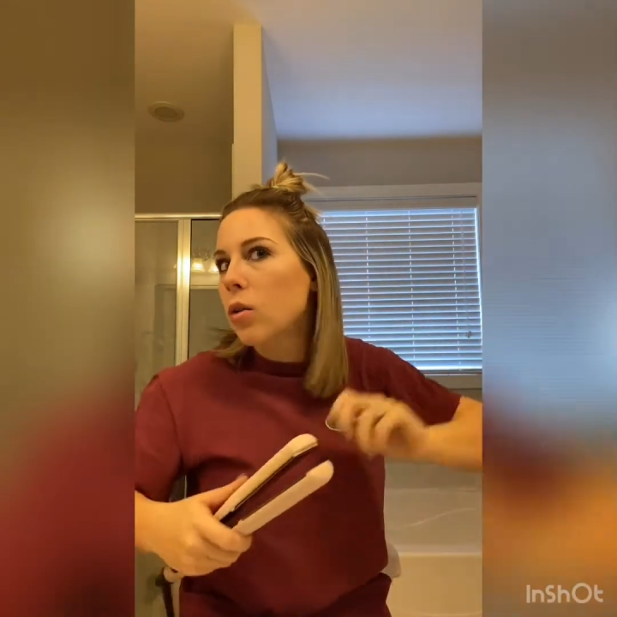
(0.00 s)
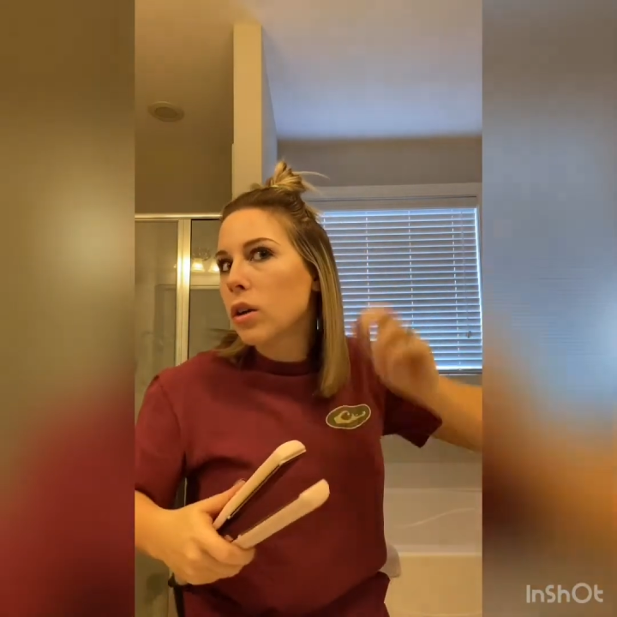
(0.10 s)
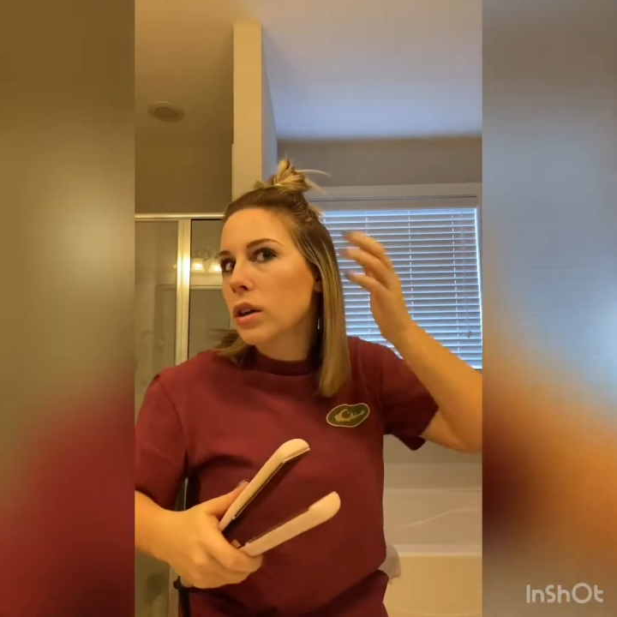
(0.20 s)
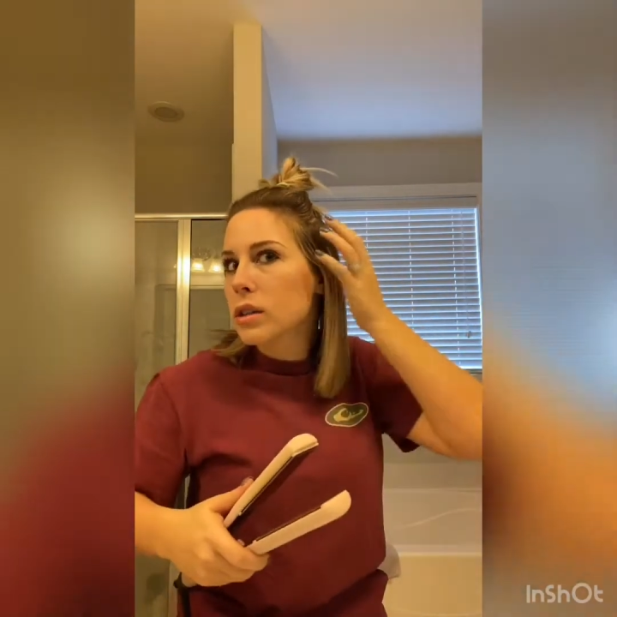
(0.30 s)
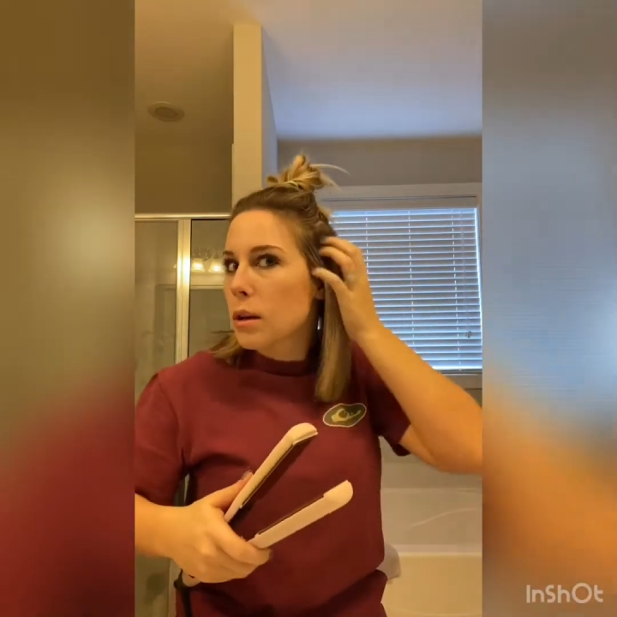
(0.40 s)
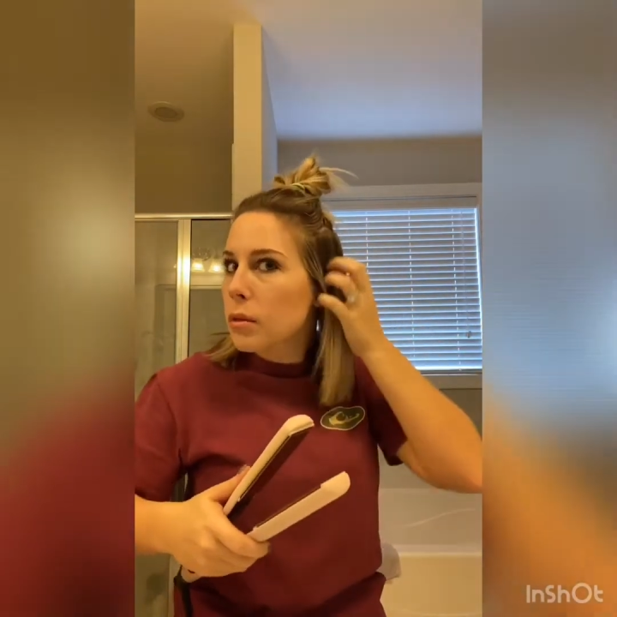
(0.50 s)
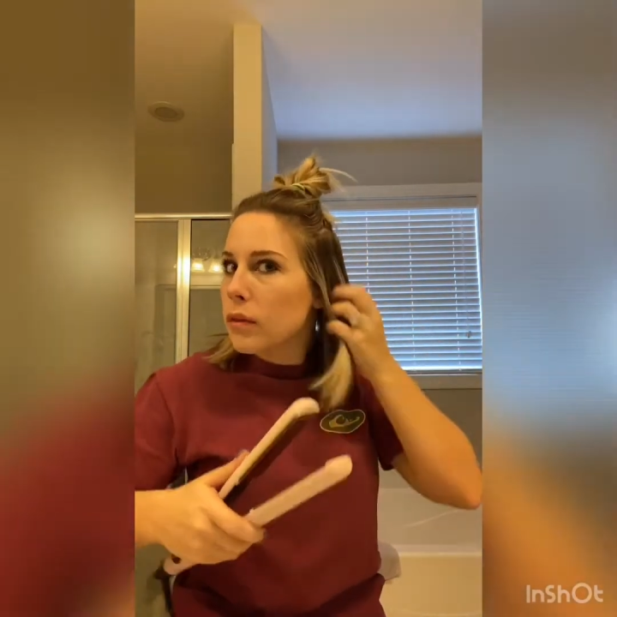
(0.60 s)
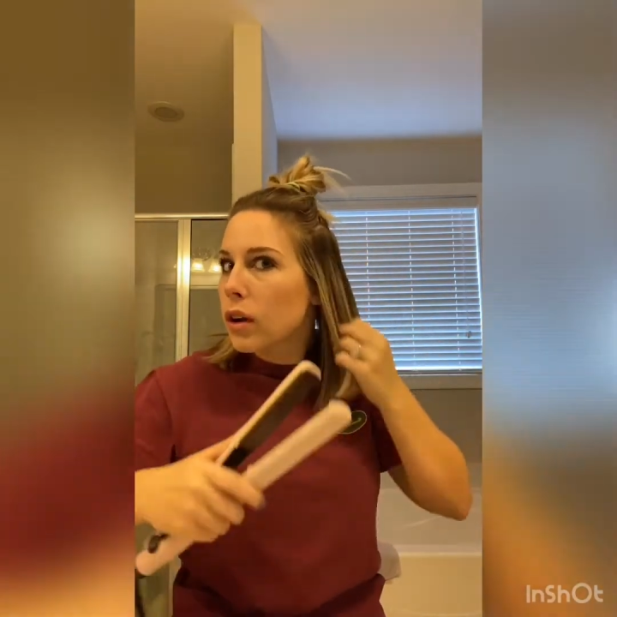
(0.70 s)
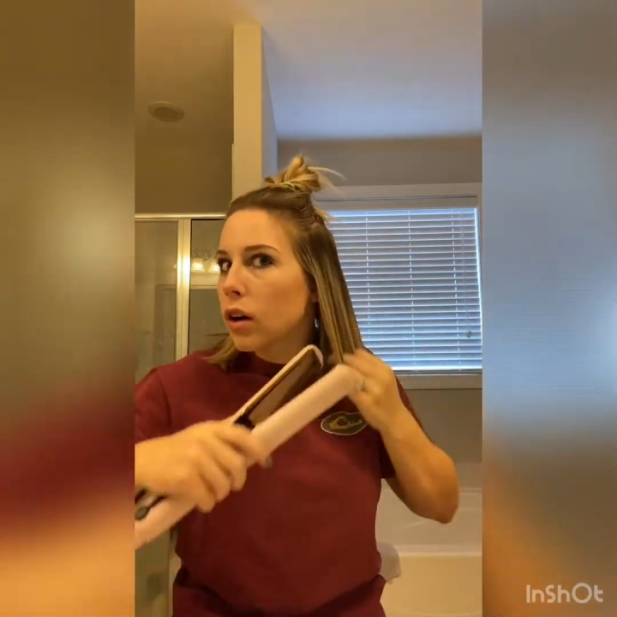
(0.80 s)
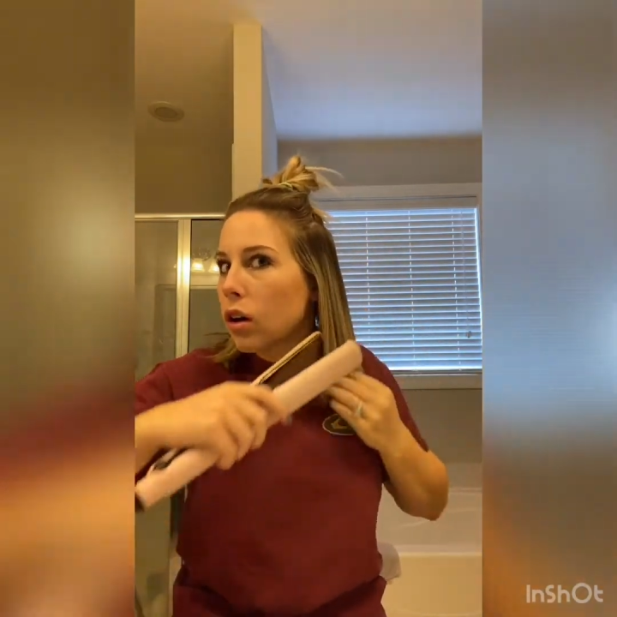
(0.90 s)
or
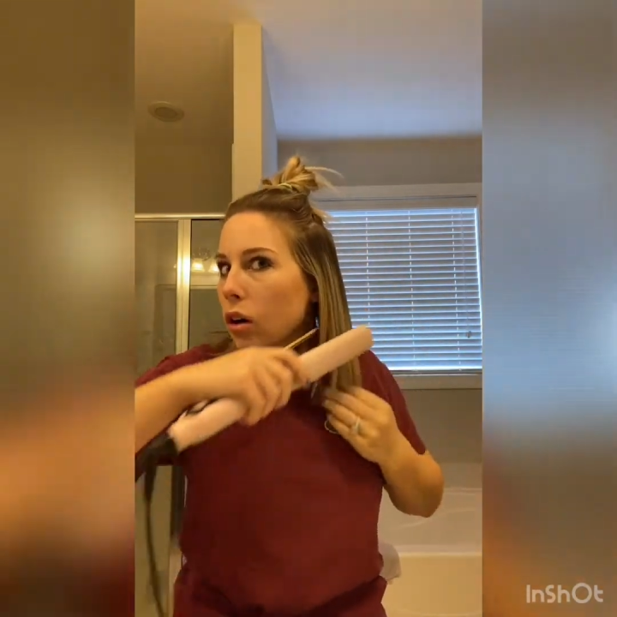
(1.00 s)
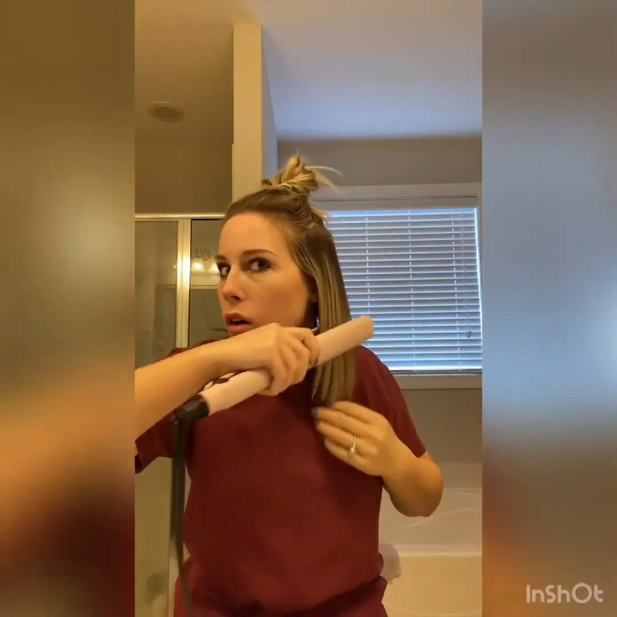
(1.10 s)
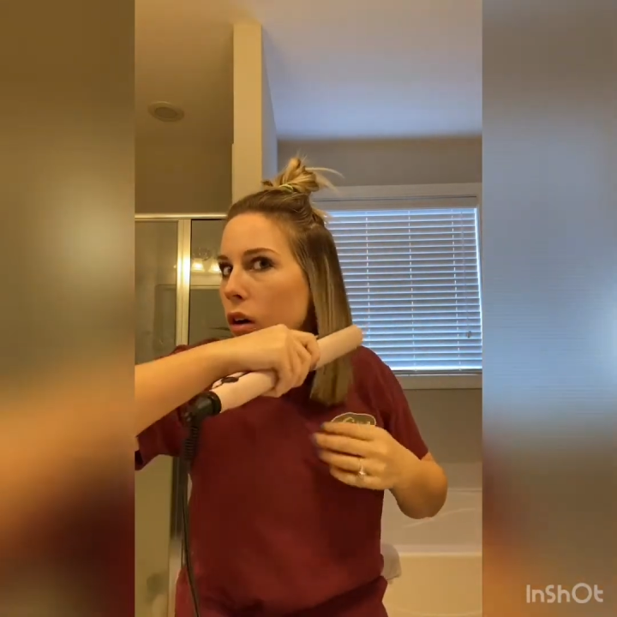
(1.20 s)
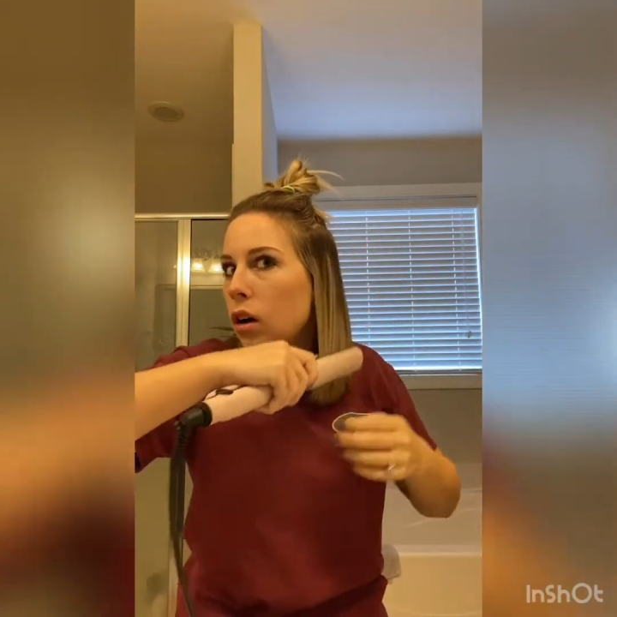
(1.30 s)
Somerville,